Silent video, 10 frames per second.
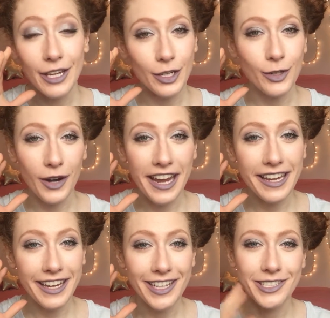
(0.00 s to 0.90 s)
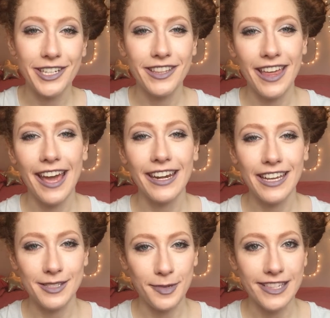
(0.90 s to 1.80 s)
gray color that
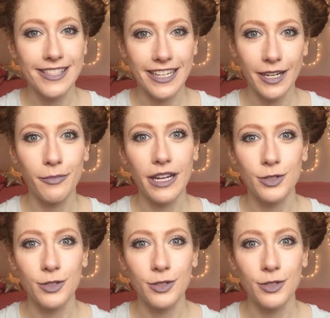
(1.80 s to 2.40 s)
has been sitting in my